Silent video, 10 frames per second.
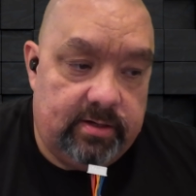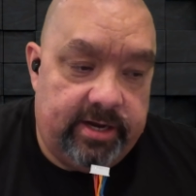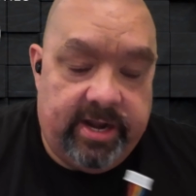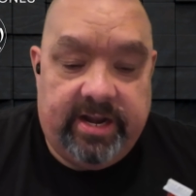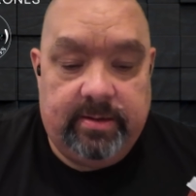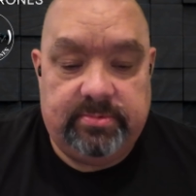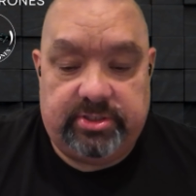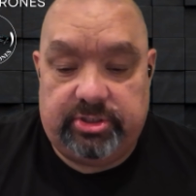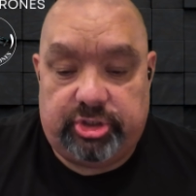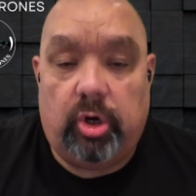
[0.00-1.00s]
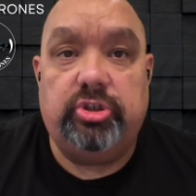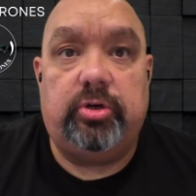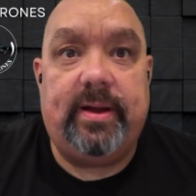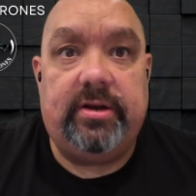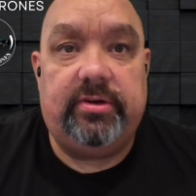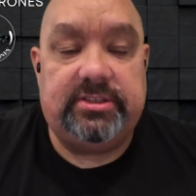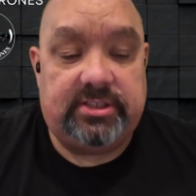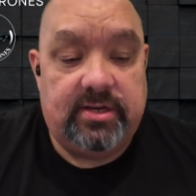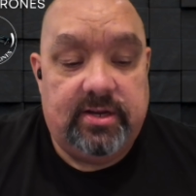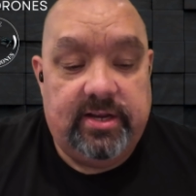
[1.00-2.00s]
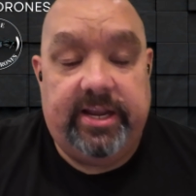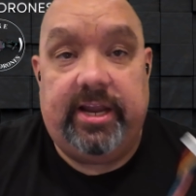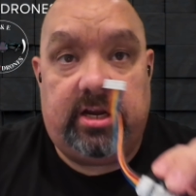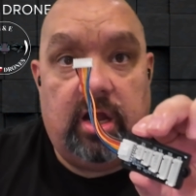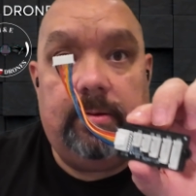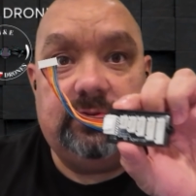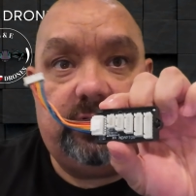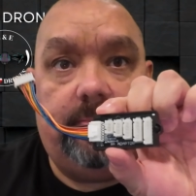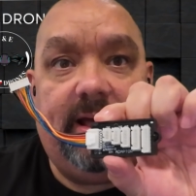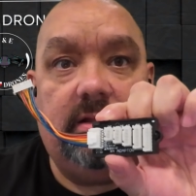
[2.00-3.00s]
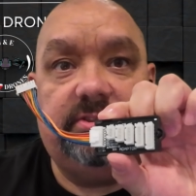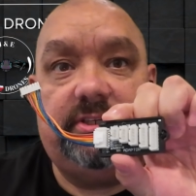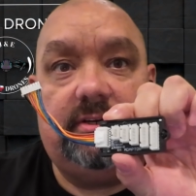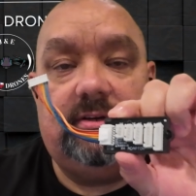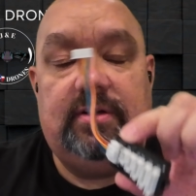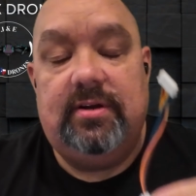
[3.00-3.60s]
item to charge your batteries, it comes with a balancer.